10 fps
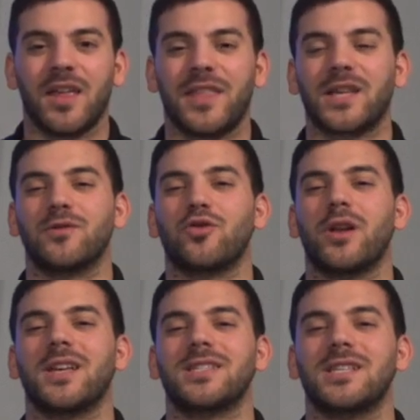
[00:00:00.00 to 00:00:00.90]
Thanks for
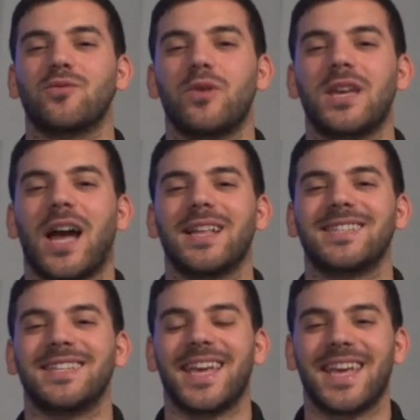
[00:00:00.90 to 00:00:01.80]
joining us this week on
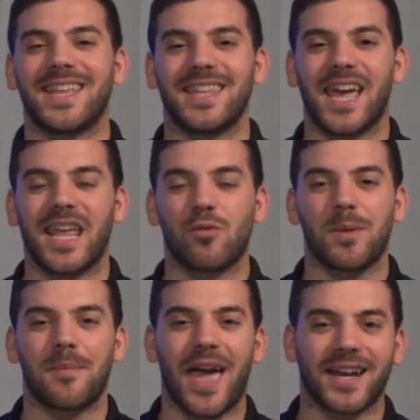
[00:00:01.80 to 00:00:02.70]
Today in the NA. We'll
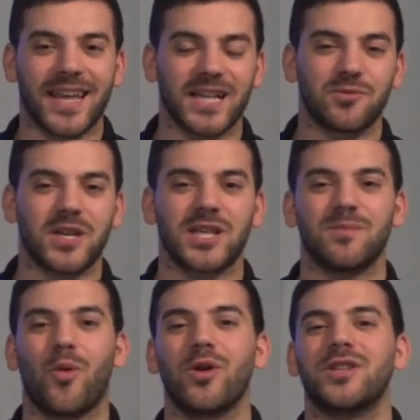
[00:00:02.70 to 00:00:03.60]
be back next week as
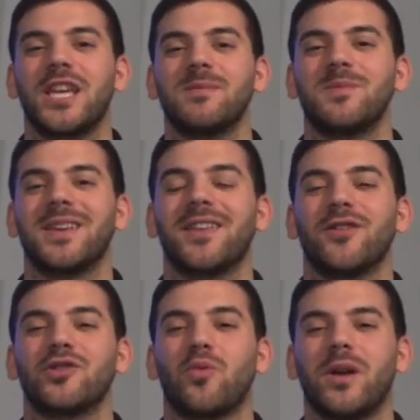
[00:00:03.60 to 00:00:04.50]
more teams begin
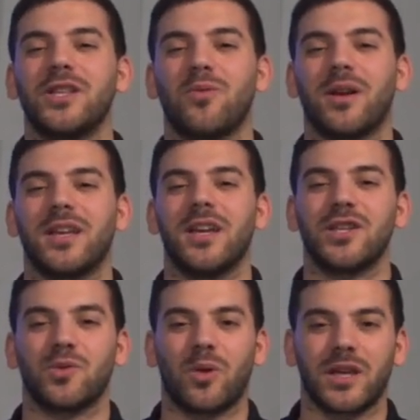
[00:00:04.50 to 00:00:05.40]
their
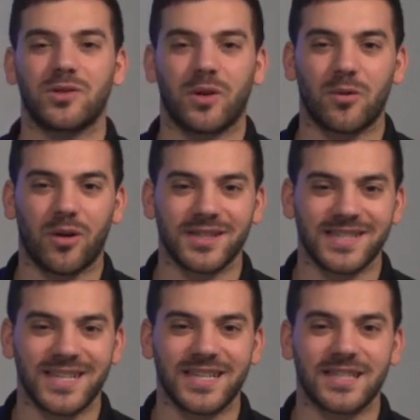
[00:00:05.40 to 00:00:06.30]
2020-2021
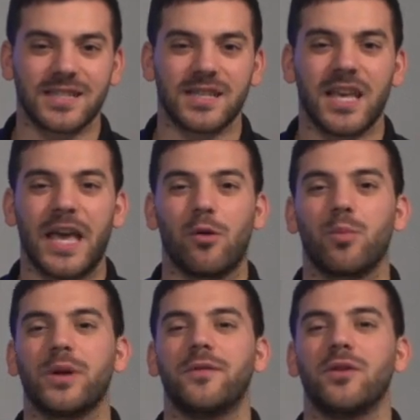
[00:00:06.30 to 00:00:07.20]
season. We'll
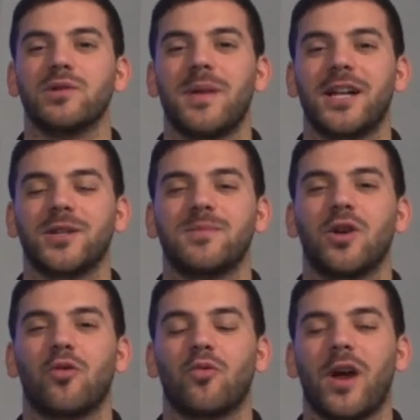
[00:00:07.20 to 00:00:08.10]
preview those matchups
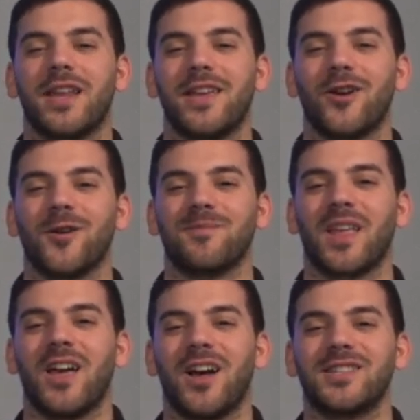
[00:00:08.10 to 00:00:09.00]
right here.
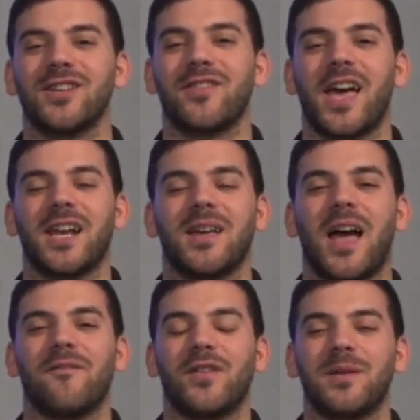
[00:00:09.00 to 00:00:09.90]
Until then,
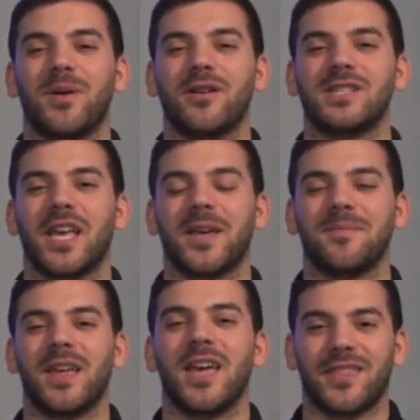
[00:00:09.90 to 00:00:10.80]
I'm Vinny Paraselli.
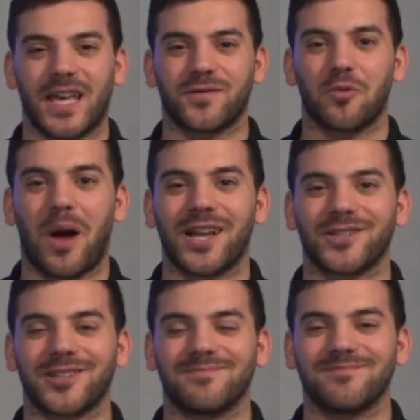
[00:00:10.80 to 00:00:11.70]
Thanks for watching.